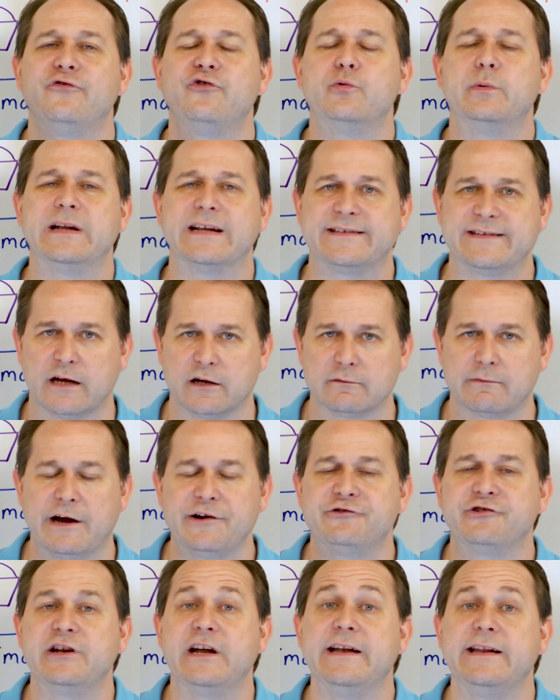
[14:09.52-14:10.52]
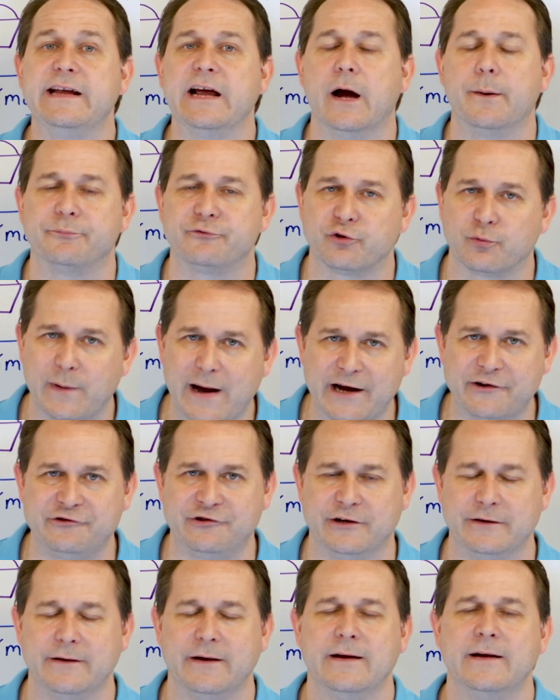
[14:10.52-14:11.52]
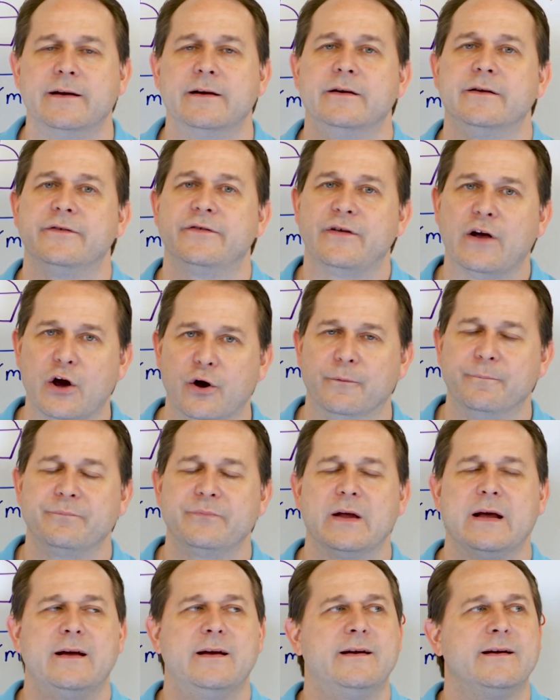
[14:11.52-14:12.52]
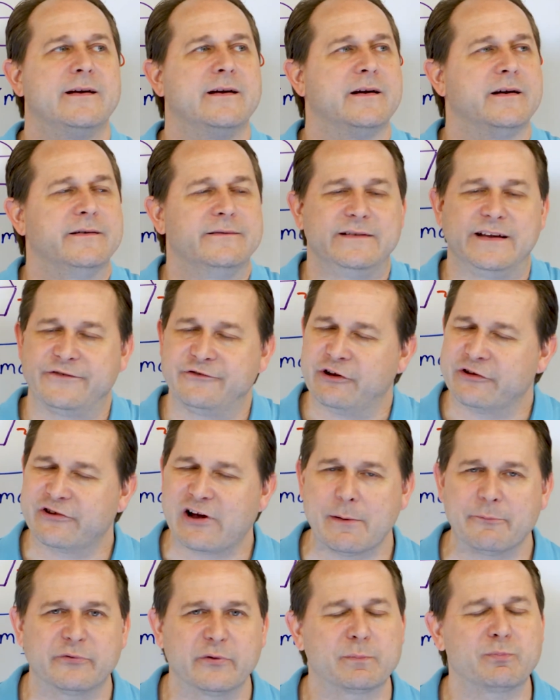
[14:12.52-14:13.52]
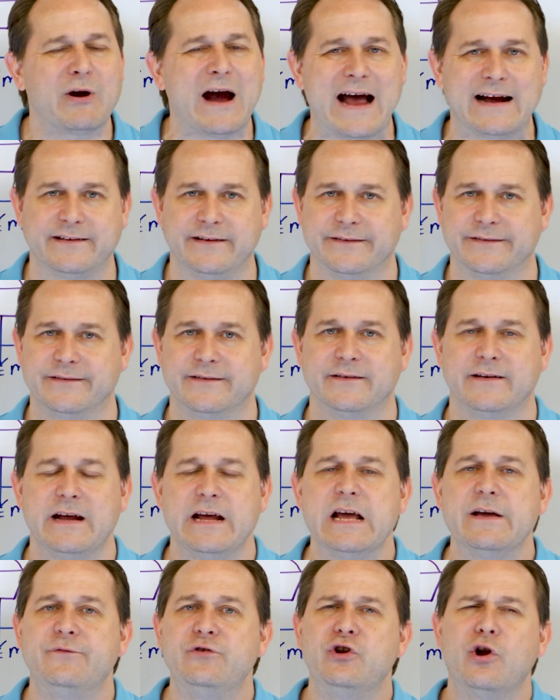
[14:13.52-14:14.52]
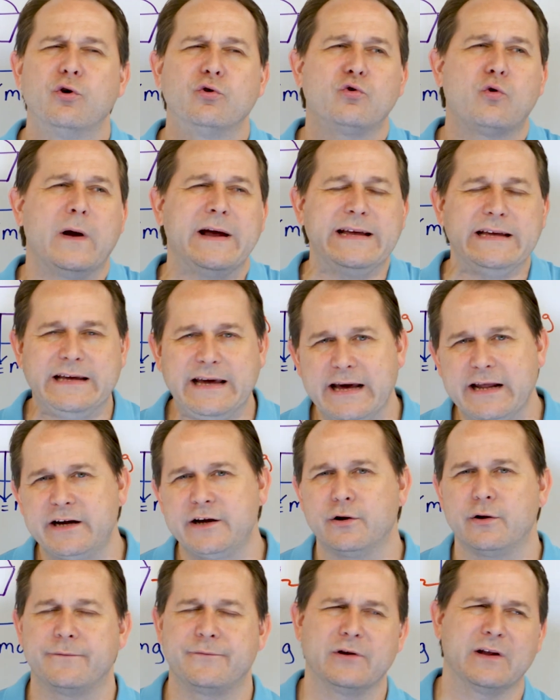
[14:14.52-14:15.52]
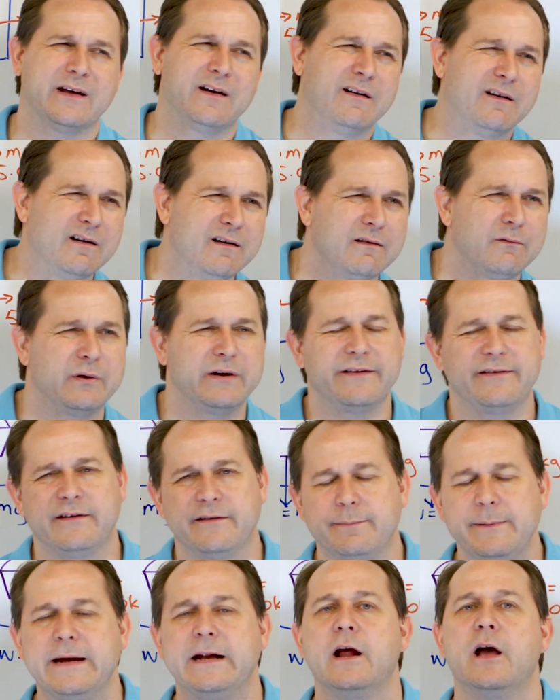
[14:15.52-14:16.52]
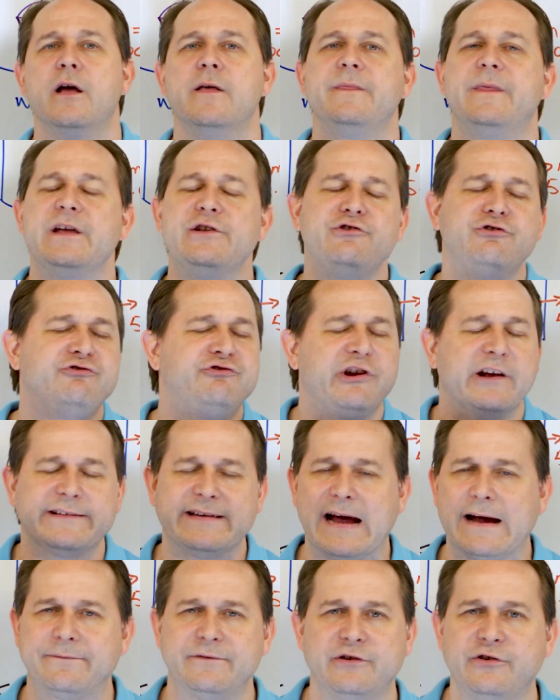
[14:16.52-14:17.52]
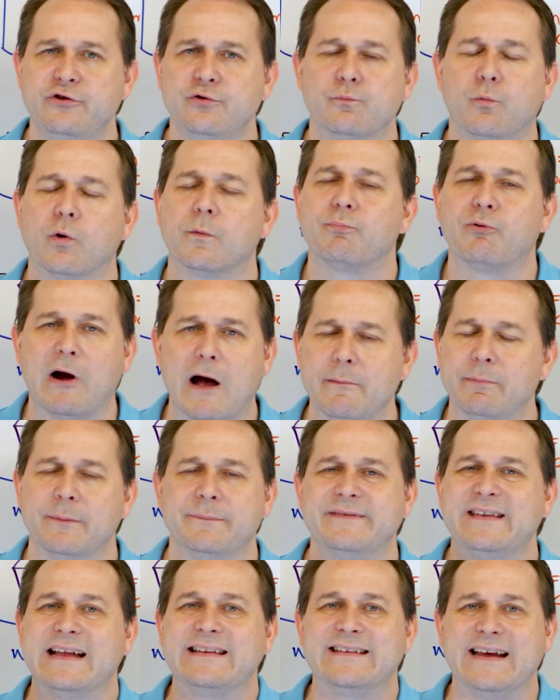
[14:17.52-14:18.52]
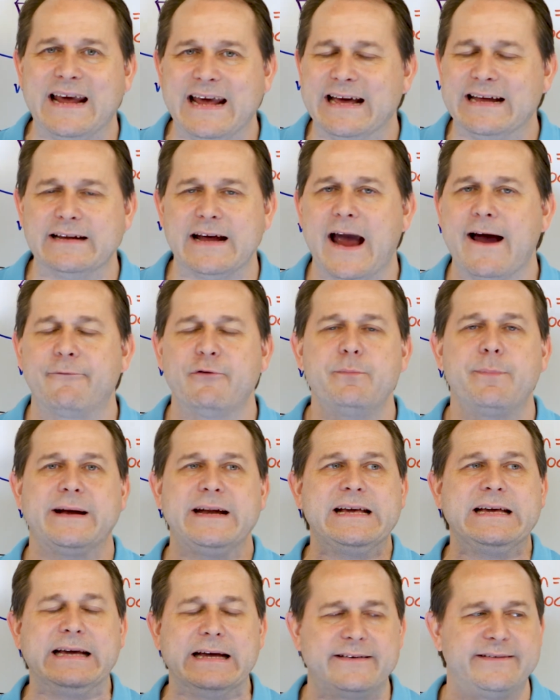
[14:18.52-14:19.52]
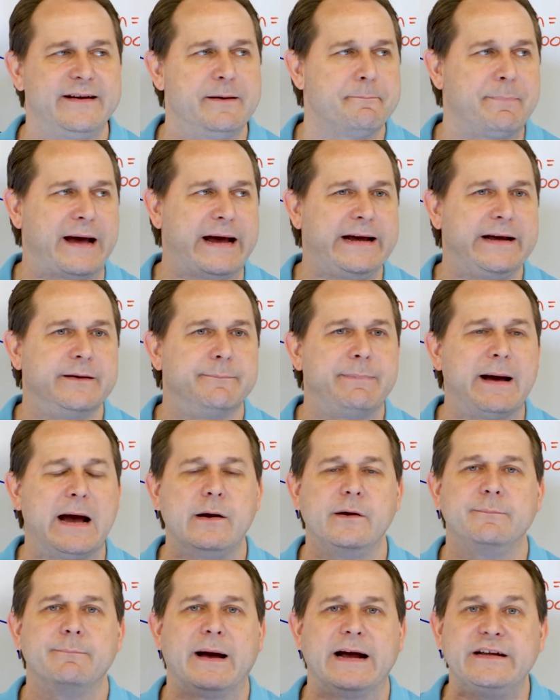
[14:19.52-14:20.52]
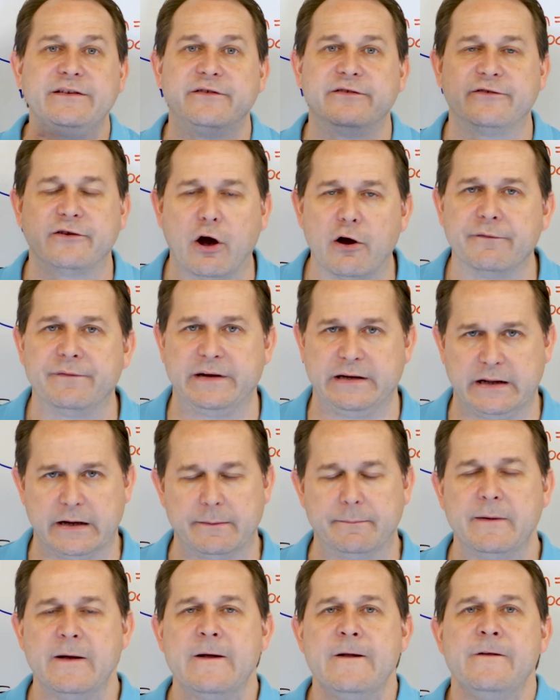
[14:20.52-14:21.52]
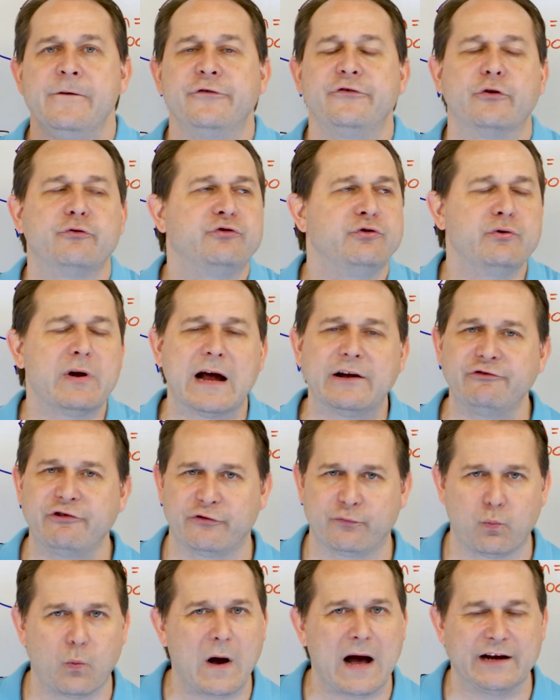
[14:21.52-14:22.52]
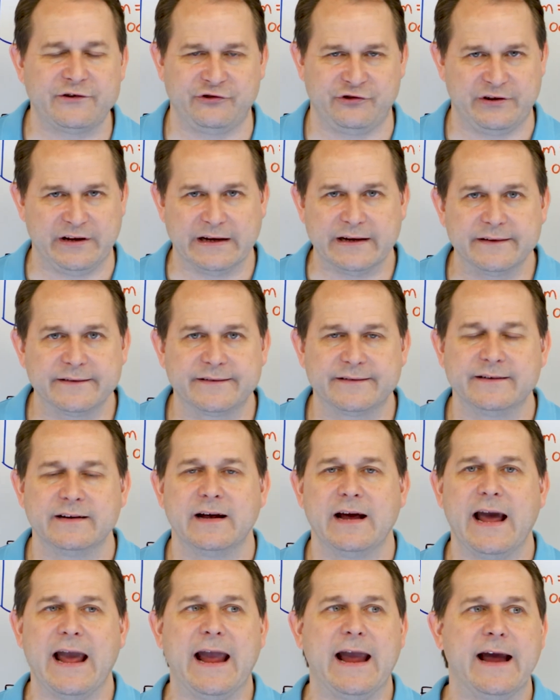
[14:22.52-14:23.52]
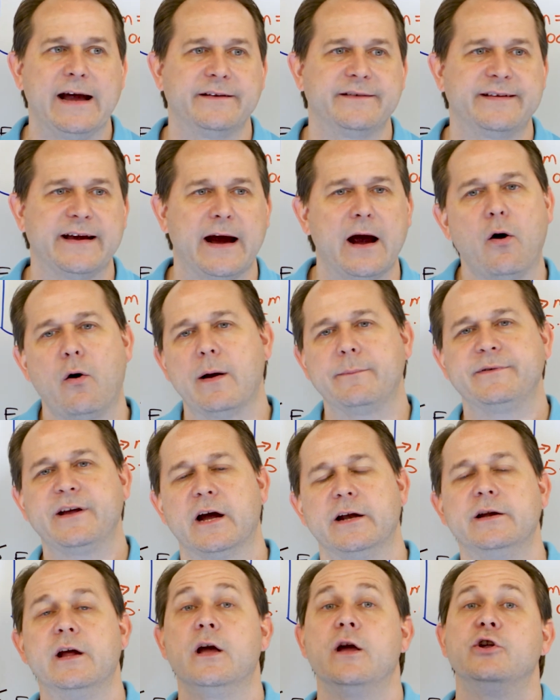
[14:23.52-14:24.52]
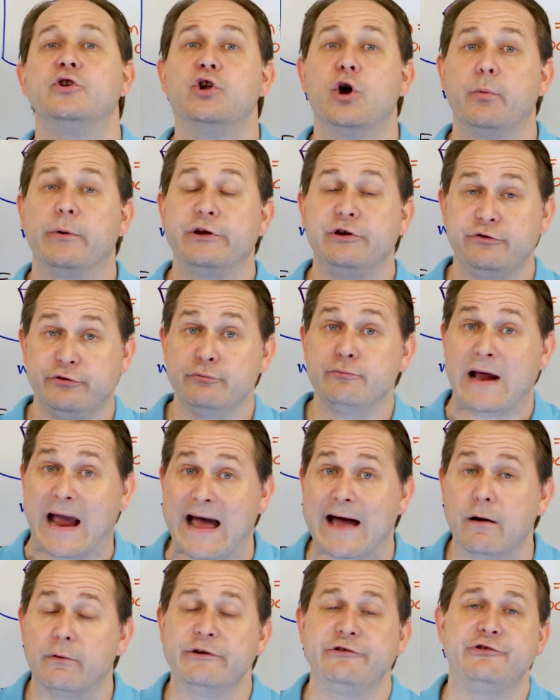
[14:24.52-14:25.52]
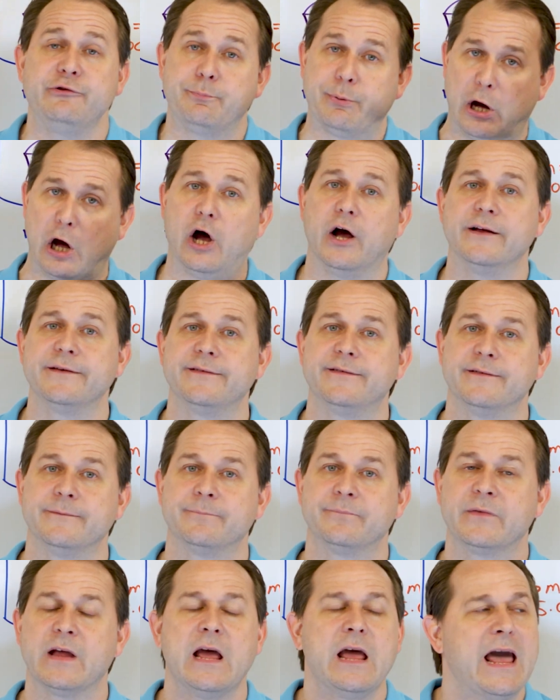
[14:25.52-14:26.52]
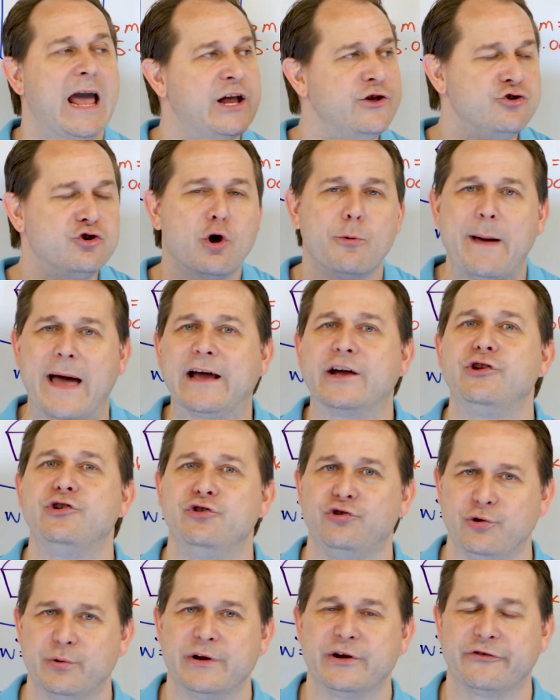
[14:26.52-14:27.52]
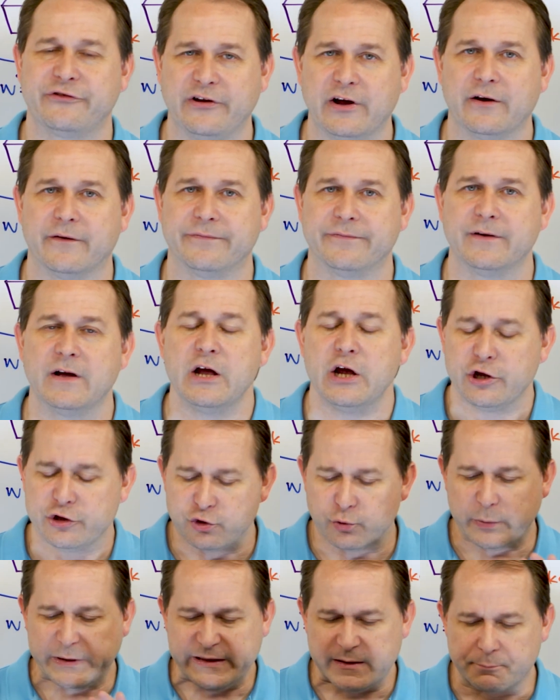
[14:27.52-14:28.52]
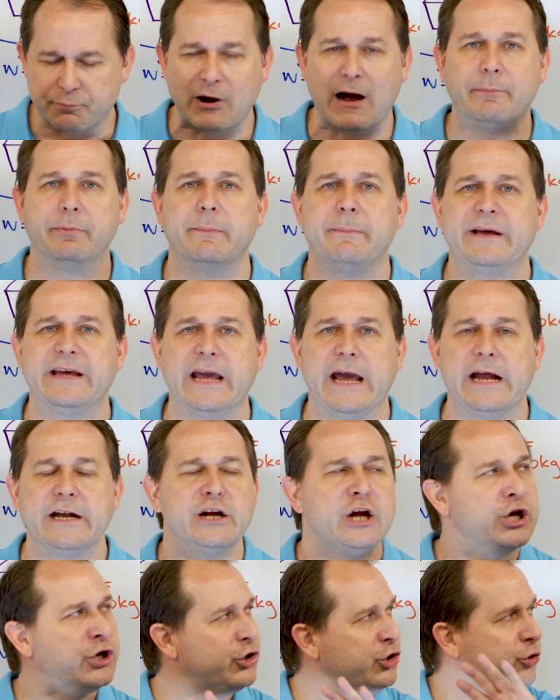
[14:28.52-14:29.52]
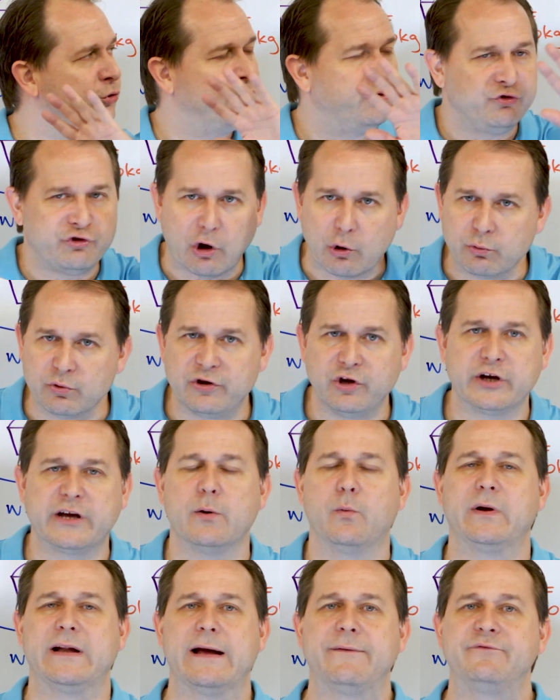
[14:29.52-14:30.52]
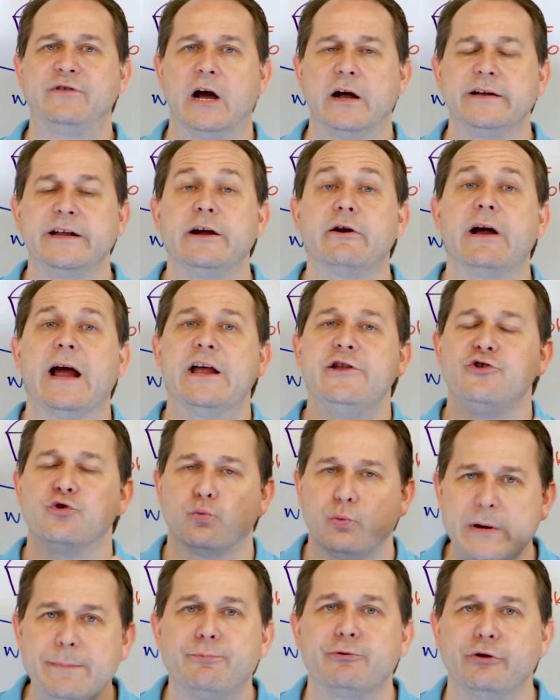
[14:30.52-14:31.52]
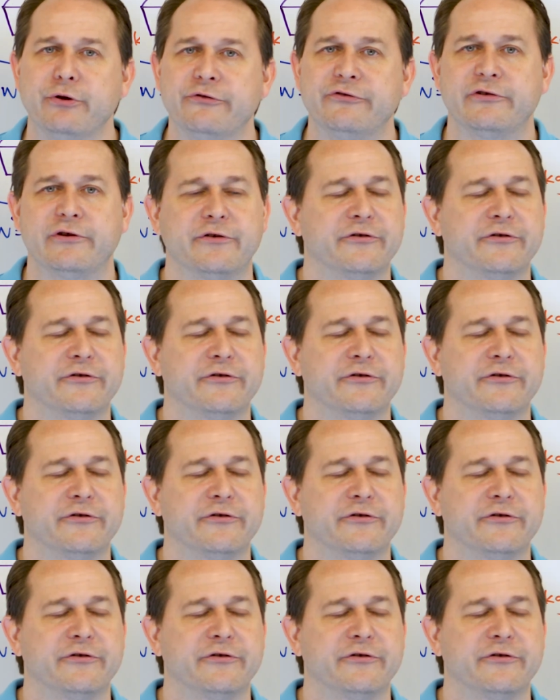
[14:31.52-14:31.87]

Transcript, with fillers: to an acceleration in the up direction. So this just comes with practice. If you don't quite get it, or if you're like, oh, what does this mean? Then you just have to do more problems. That's it. Everybody gets it by, by, by solving them. So do not just watch this and say, oh, I'm done. No, what you do now is you pause, and you go back and you do it yourself. You read the problem again, you don't look at what I've done here, and you reproduce it